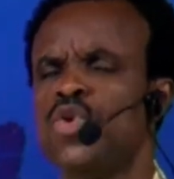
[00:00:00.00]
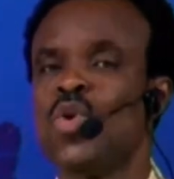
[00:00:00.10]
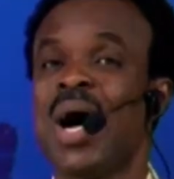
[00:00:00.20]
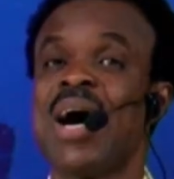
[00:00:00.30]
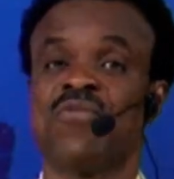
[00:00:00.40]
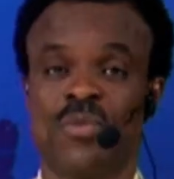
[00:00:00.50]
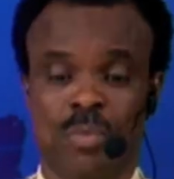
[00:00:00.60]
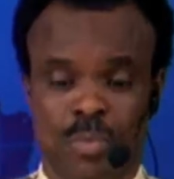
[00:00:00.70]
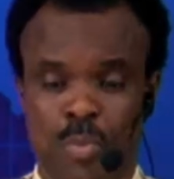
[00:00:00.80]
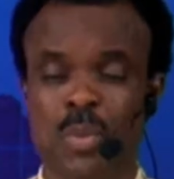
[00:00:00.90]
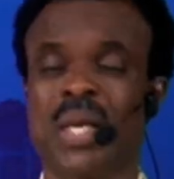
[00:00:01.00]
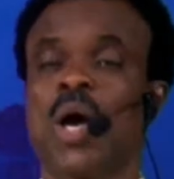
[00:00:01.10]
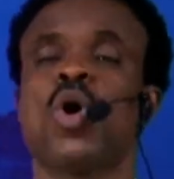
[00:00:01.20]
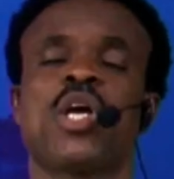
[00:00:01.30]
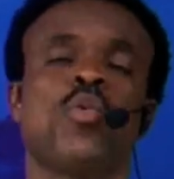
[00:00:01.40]
you have people that
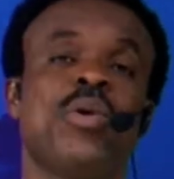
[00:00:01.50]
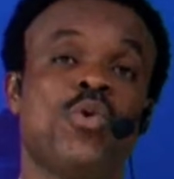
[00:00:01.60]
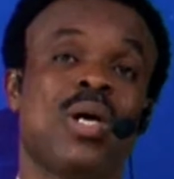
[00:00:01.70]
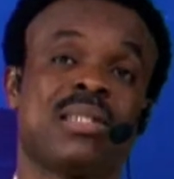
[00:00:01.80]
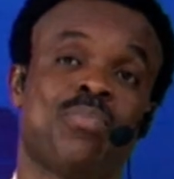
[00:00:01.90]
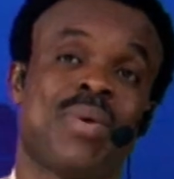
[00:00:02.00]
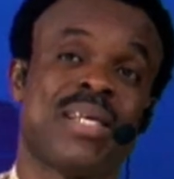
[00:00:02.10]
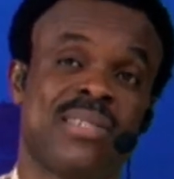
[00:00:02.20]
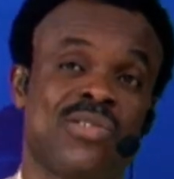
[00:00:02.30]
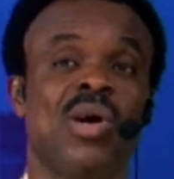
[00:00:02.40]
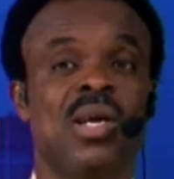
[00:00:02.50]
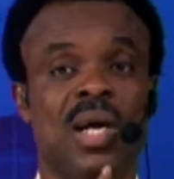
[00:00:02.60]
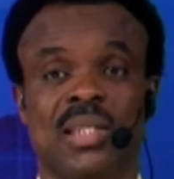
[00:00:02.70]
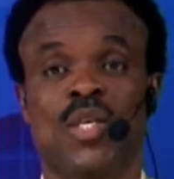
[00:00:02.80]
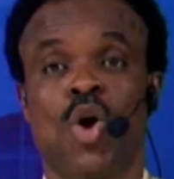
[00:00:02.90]
are working with you as a pastor,
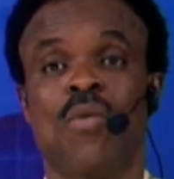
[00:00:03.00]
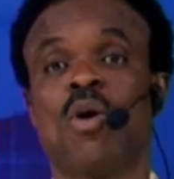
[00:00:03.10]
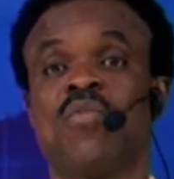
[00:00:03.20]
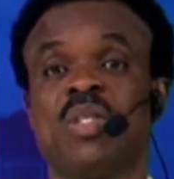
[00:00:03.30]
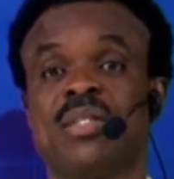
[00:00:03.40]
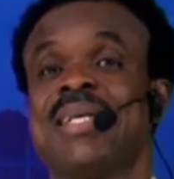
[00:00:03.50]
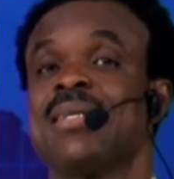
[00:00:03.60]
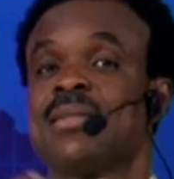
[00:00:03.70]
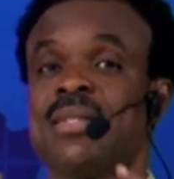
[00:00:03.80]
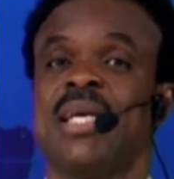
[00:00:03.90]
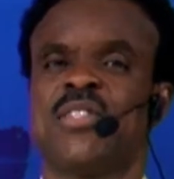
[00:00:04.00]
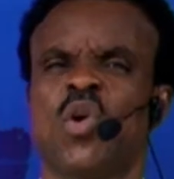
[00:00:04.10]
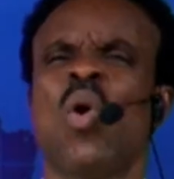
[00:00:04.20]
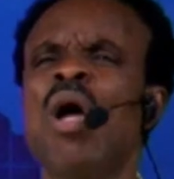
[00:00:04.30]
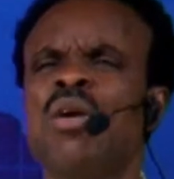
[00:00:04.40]
as a governor of a state, as a senator.